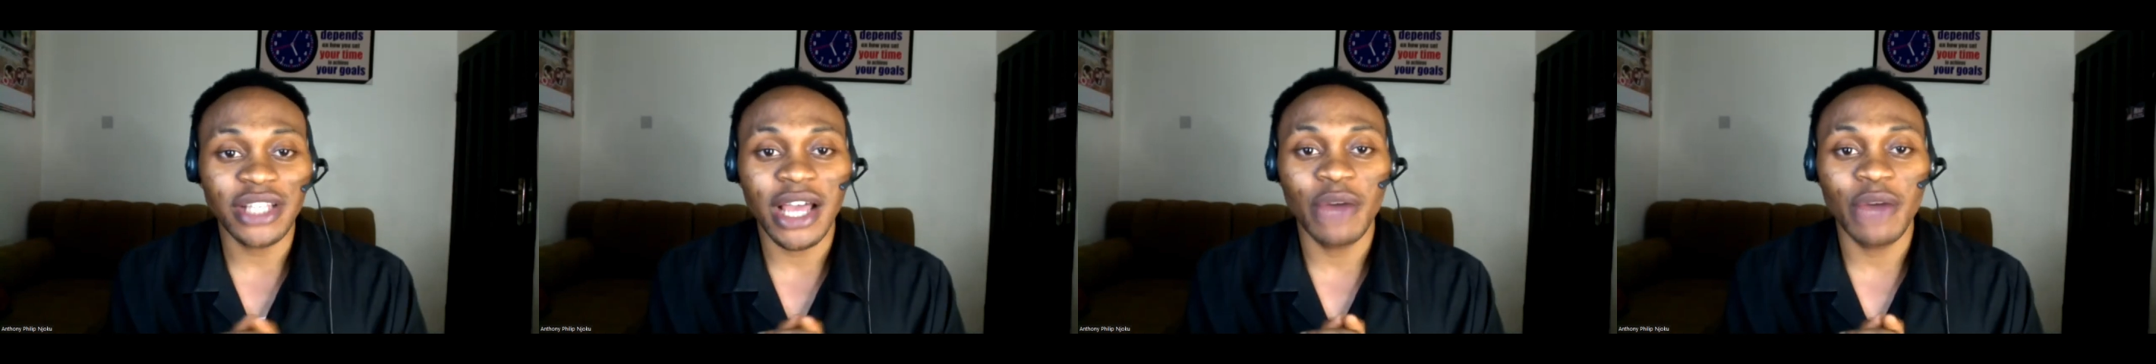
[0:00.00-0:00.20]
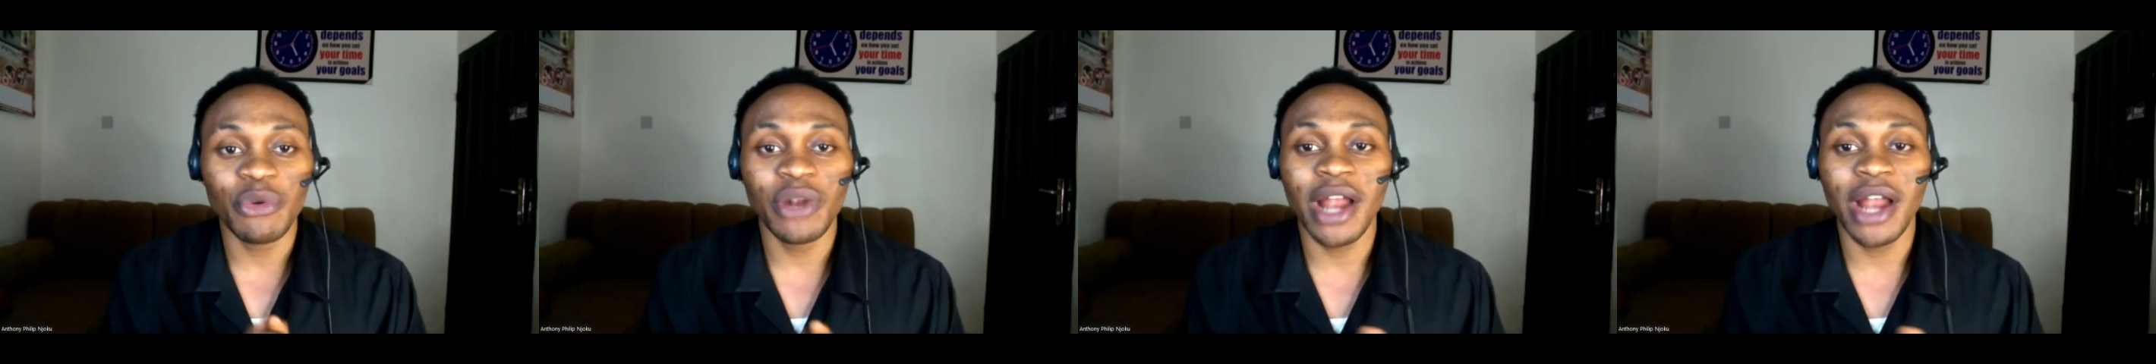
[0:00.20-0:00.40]
I
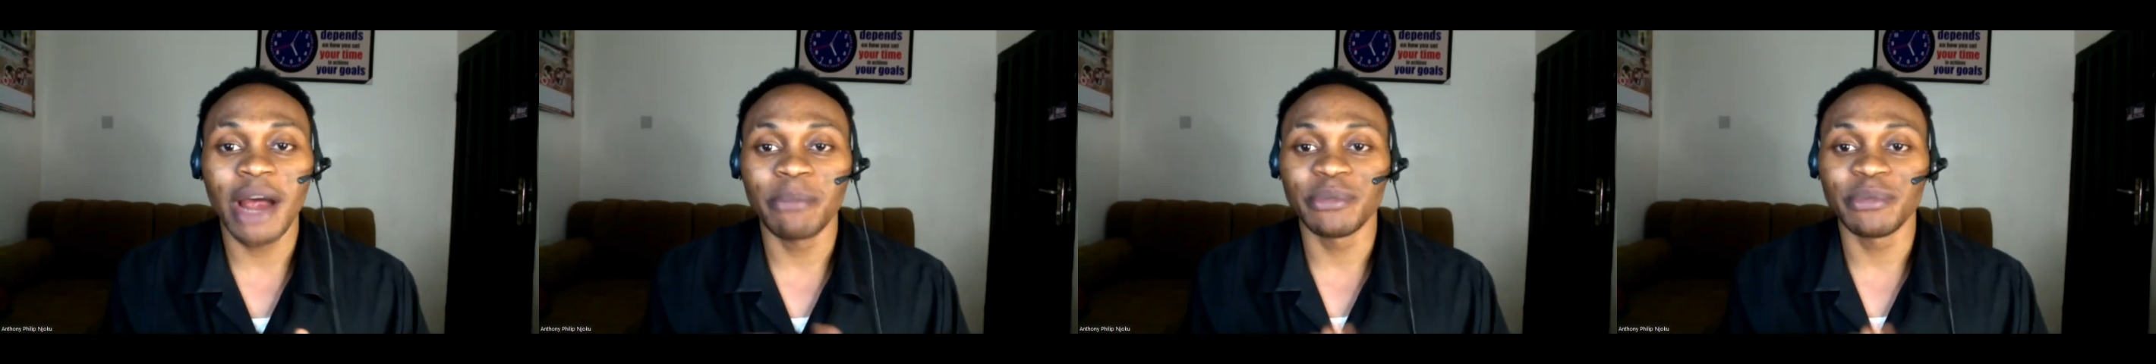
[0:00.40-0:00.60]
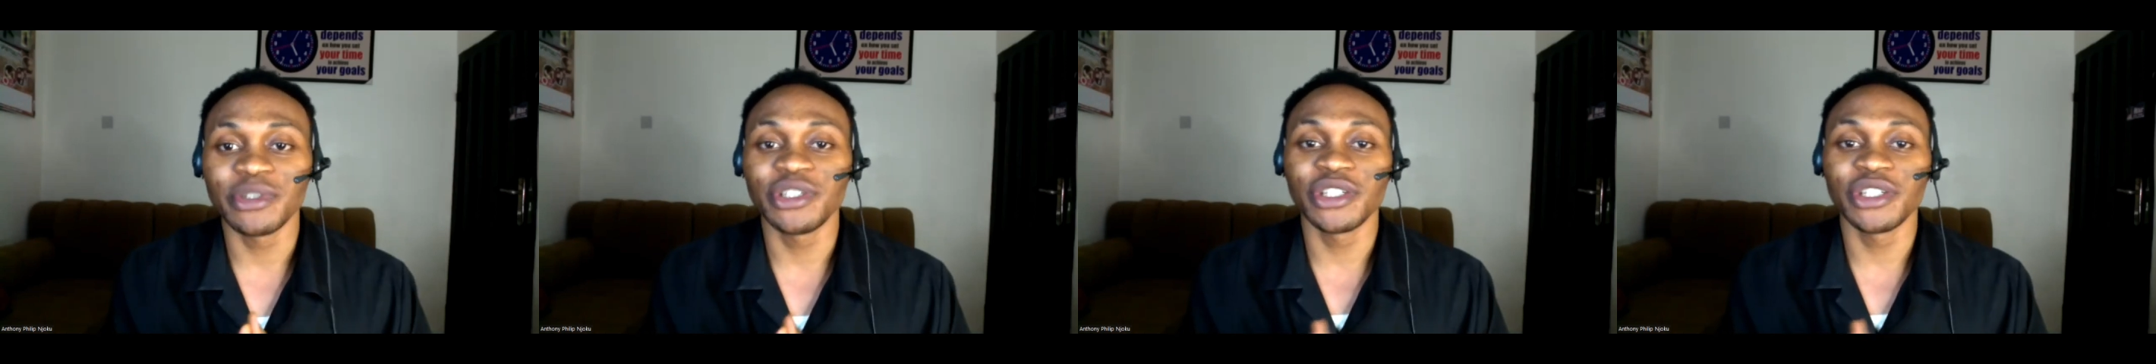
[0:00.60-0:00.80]
really
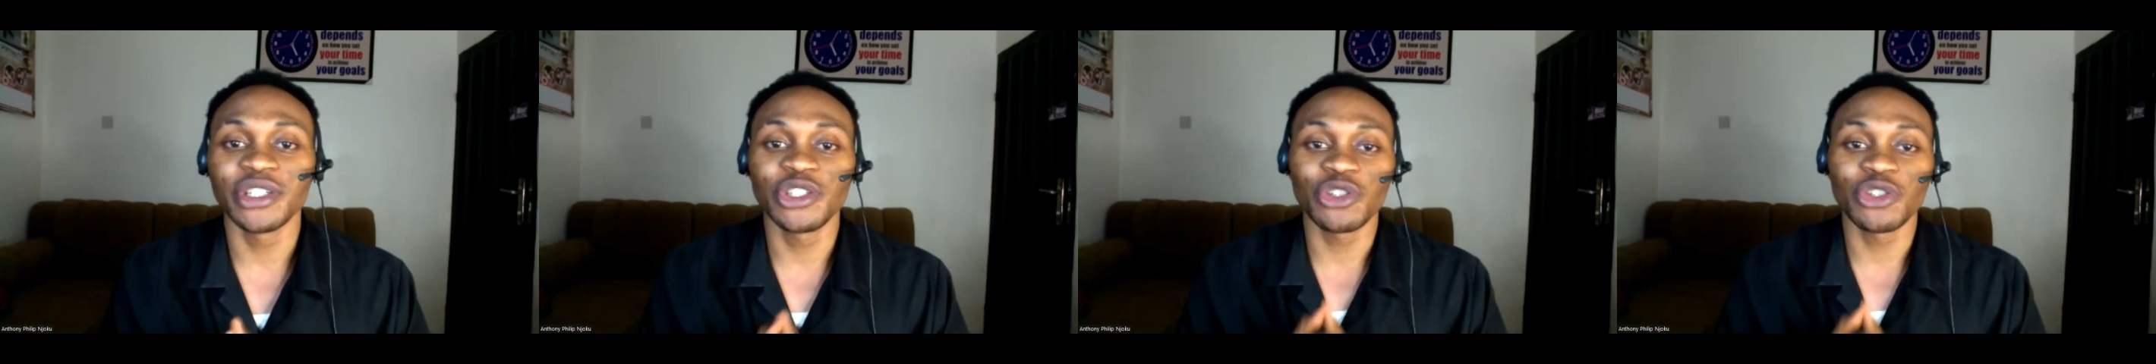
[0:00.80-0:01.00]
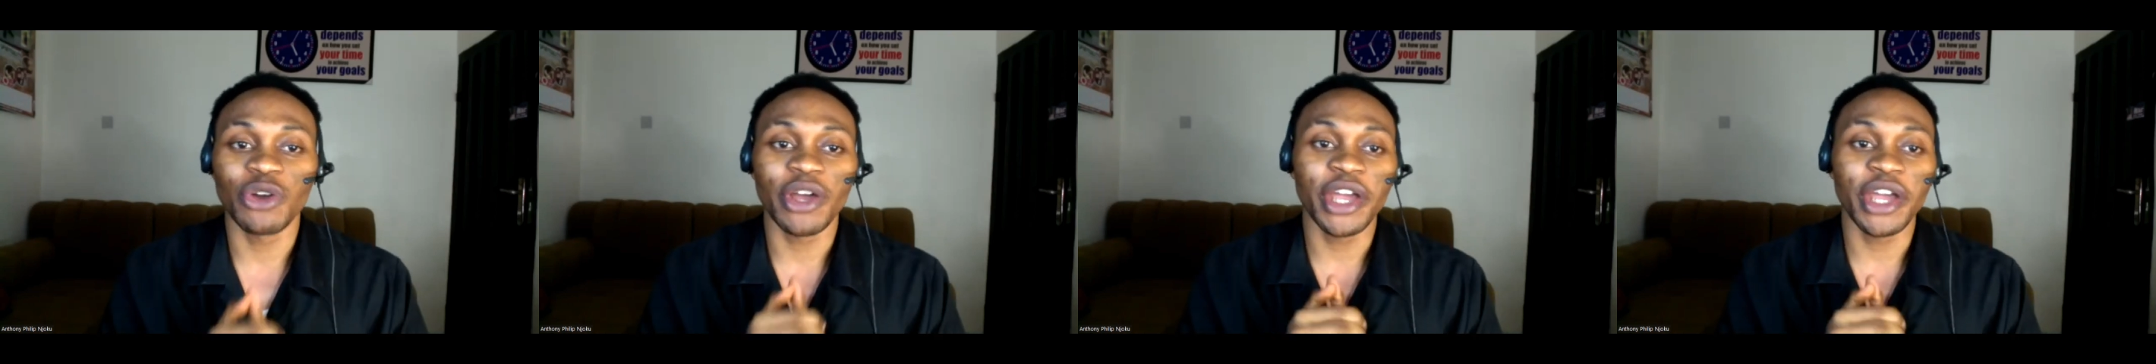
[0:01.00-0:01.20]

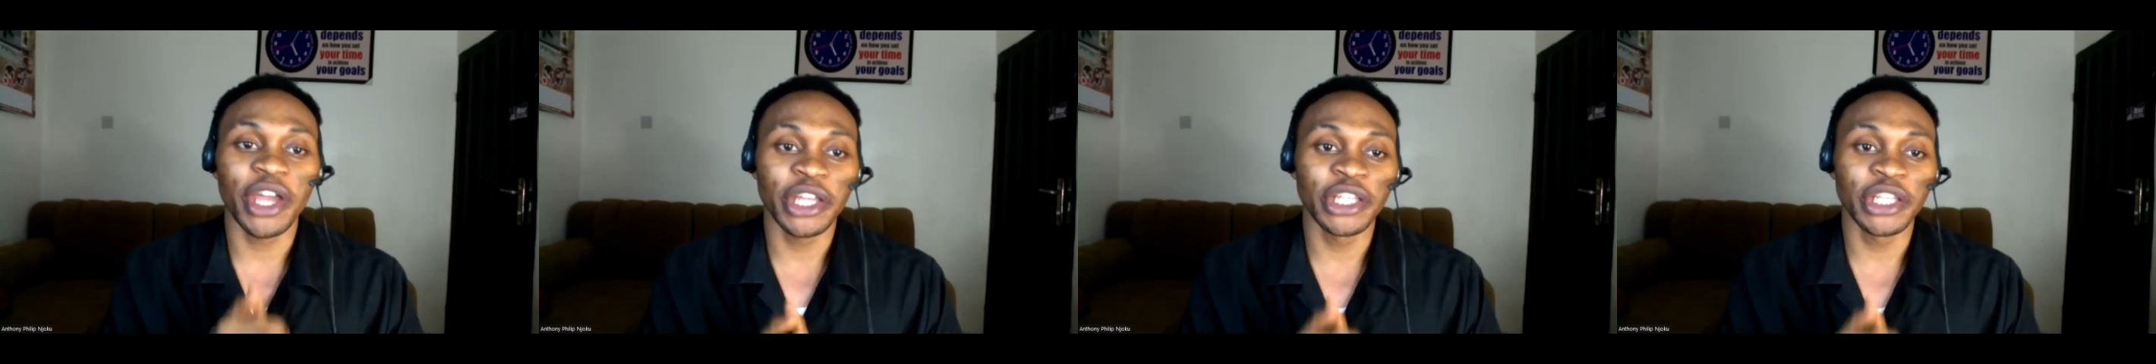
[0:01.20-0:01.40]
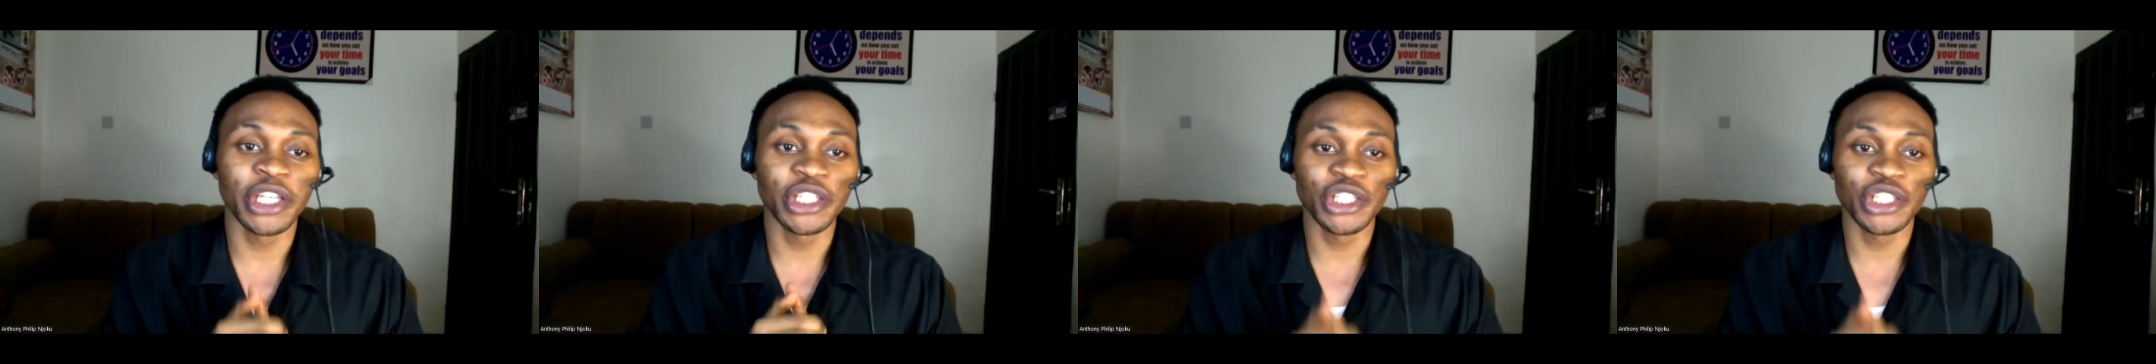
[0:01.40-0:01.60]
appreciate your
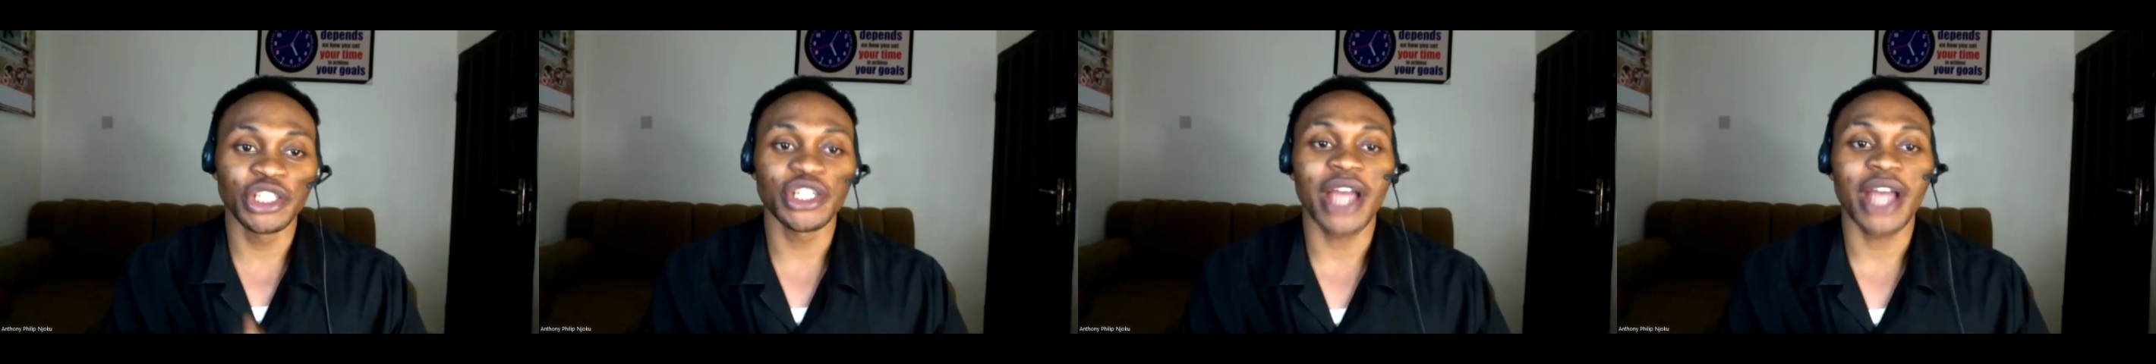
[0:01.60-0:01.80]
energy.